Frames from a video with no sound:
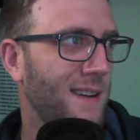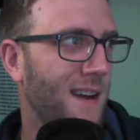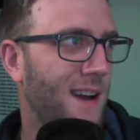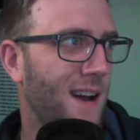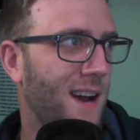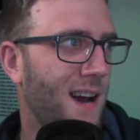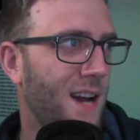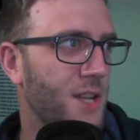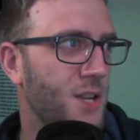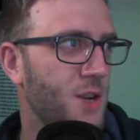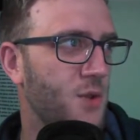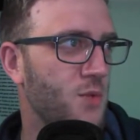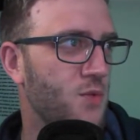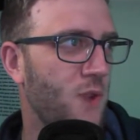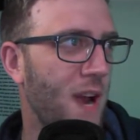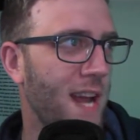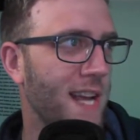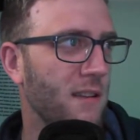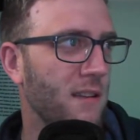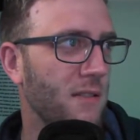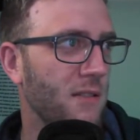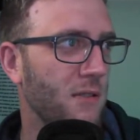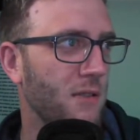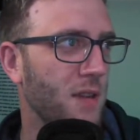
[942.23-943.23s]
Uh, you
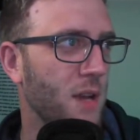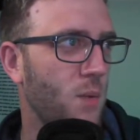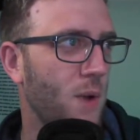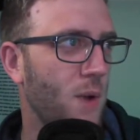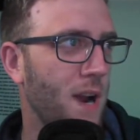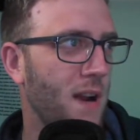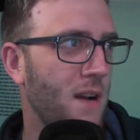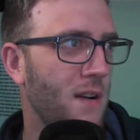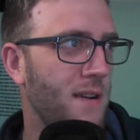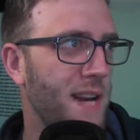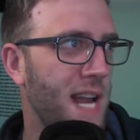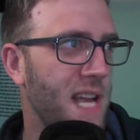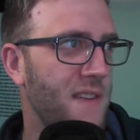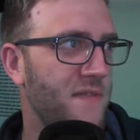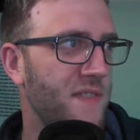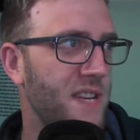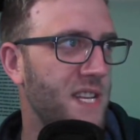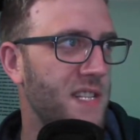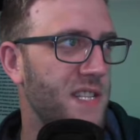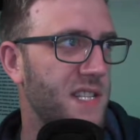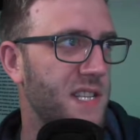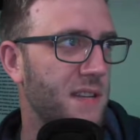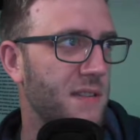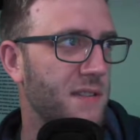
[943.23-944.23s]
regularly wear
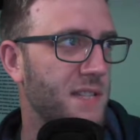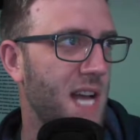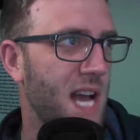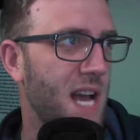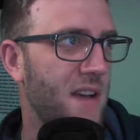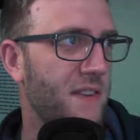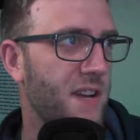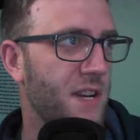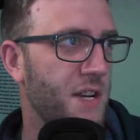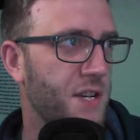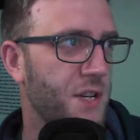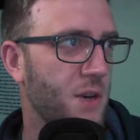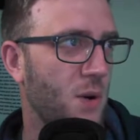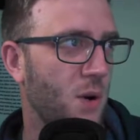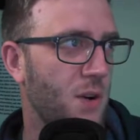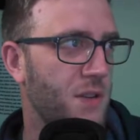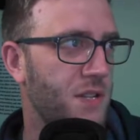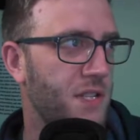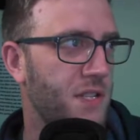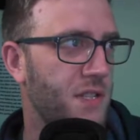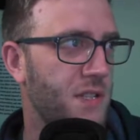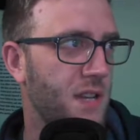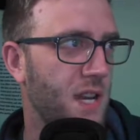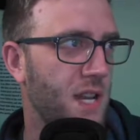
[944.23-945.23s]
Navy SEAL diving
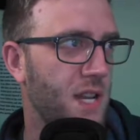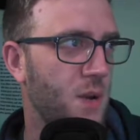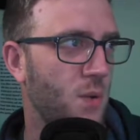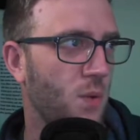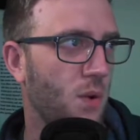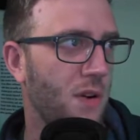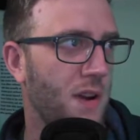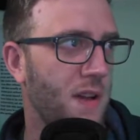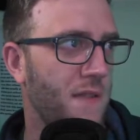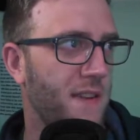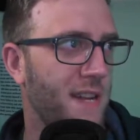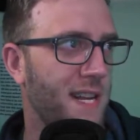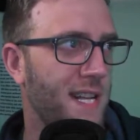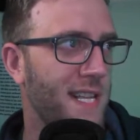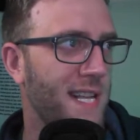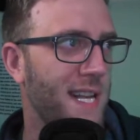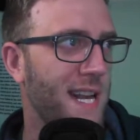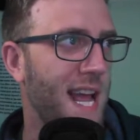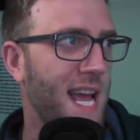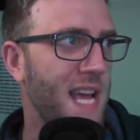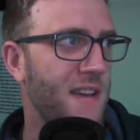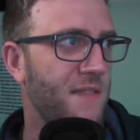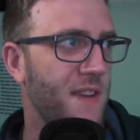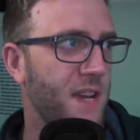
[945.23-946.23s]
shorts, and you weren't even in
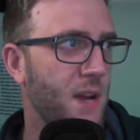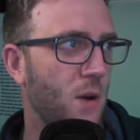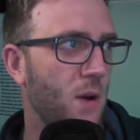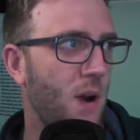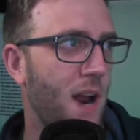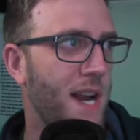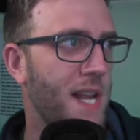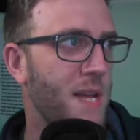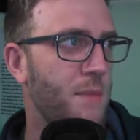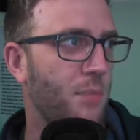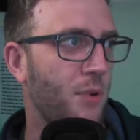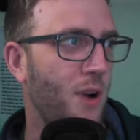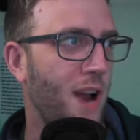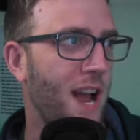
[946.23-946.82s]
the Navy or any